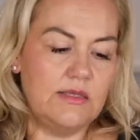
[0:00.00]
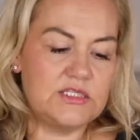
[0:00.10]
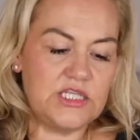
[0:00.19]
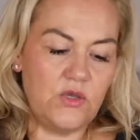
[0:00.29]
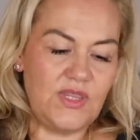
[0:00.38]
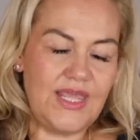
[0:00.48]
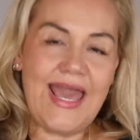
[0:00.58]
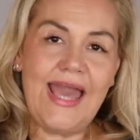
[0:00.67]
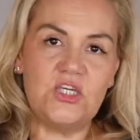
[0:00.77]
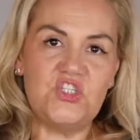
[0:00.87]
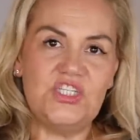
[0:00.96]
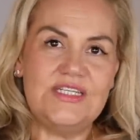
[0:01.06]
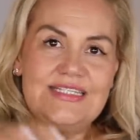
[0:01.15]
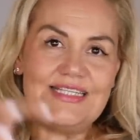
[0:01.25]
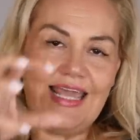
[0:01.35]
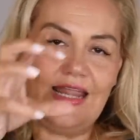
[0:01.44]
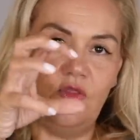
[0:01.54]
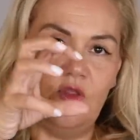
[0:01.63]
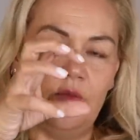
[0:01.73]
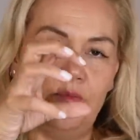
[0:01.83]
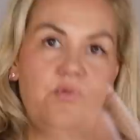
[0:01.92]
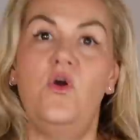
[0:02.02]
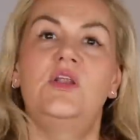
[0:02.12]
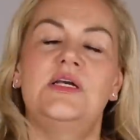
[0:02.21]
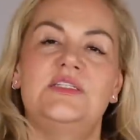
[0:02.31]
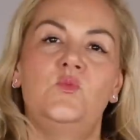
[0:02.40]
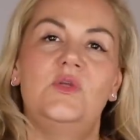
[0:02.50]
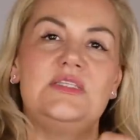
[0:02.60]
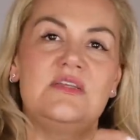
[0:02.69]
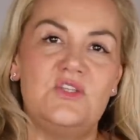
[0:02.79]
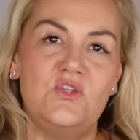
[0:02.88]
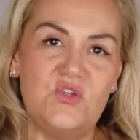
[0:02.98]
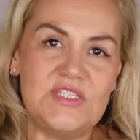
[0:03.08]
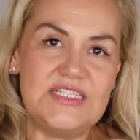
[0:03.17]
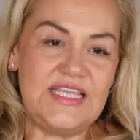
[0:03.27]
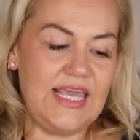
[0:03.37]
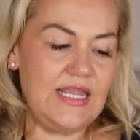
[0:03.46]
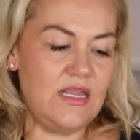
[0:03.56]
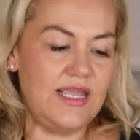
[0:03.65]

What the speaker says: So the action is in the product and what it does on your skin.